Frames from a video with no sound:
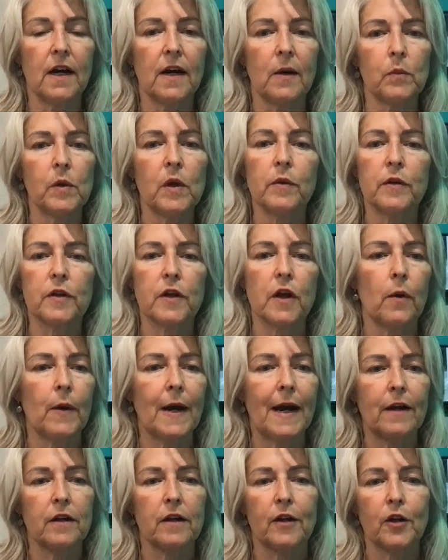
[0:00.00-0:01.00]
We would go
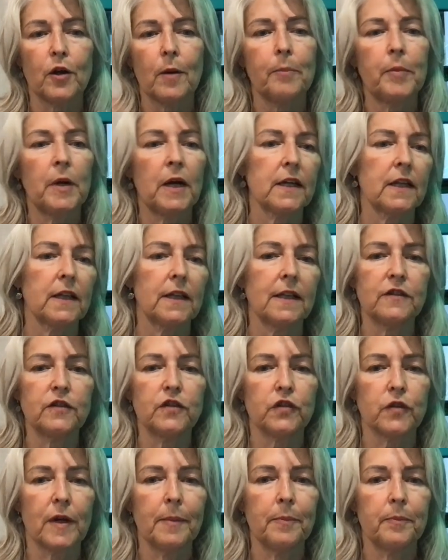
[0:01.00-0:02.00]
out on our bucket list
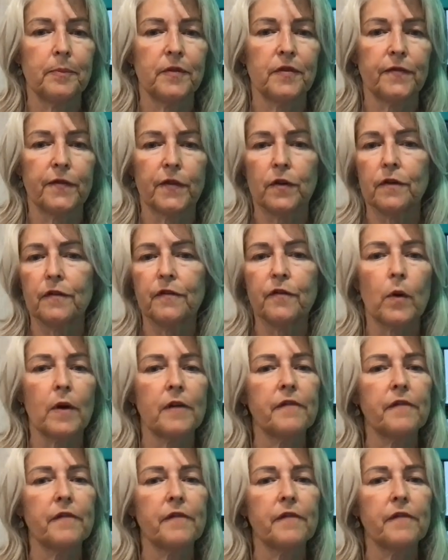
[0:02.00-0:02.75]
trips for 4 or